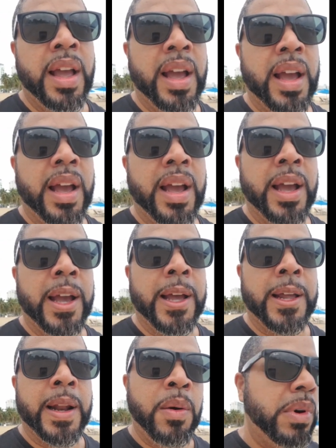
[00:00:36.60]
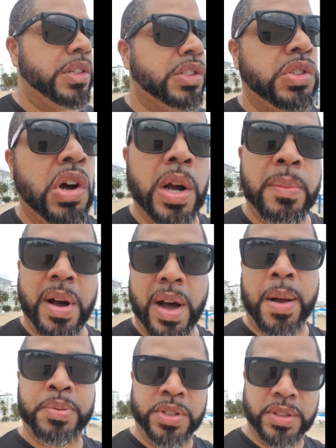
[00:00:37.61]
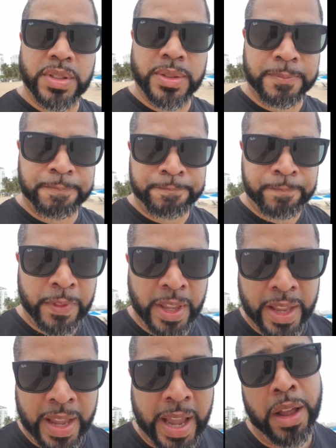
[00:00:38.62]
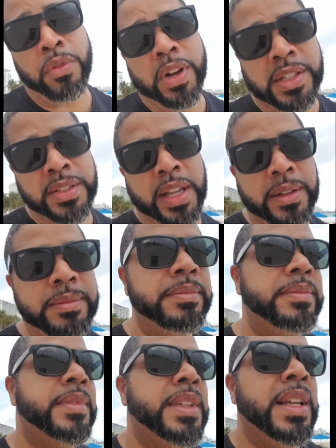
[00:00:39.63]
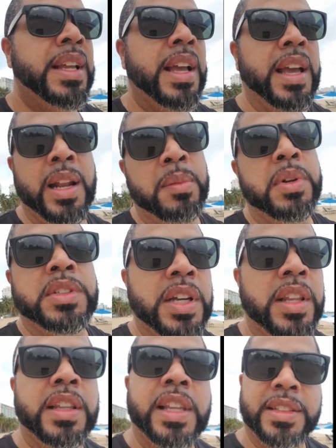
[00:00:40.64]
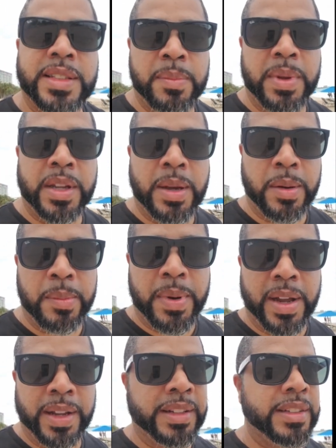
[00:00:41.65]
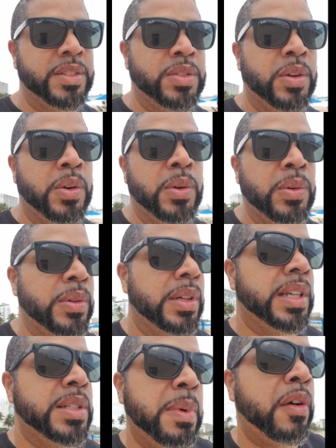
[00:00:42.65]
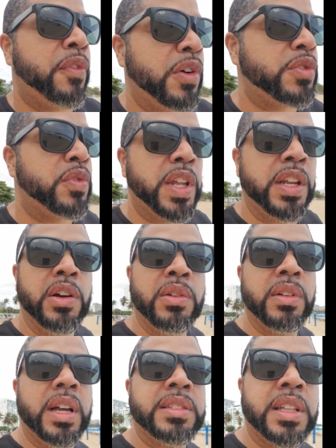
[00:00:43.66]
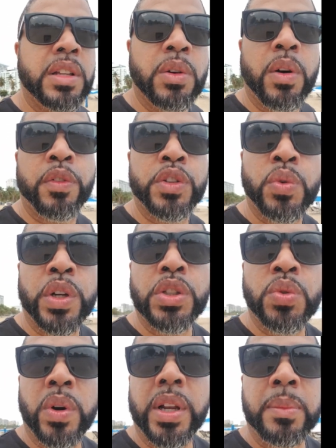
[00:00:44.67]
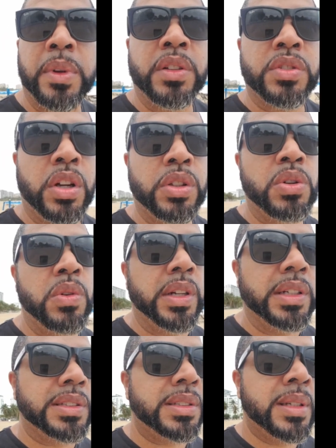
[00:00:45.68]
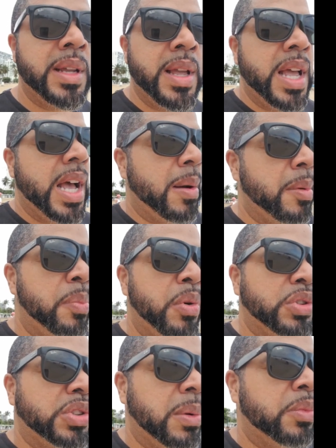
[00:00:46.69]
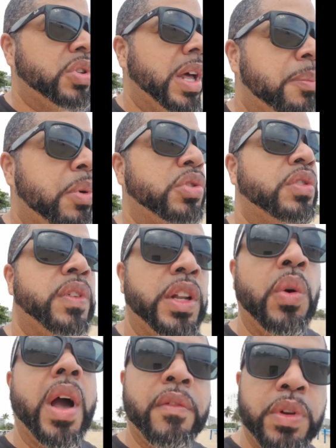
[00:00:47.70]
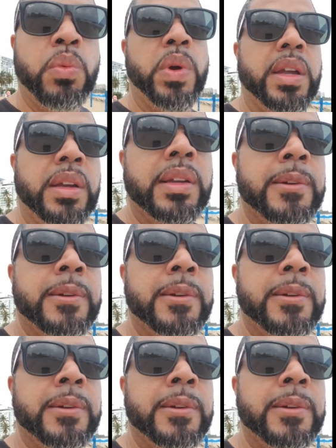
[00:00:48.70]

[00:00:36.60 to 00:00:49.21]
and I want to just talk about options and real estate and a bunch of other things that may come to mind. So it's my first video. I say, you know what, for 2020, I'm gonna start doing this. I'm gonna, post, I'm gonna try to post a video every week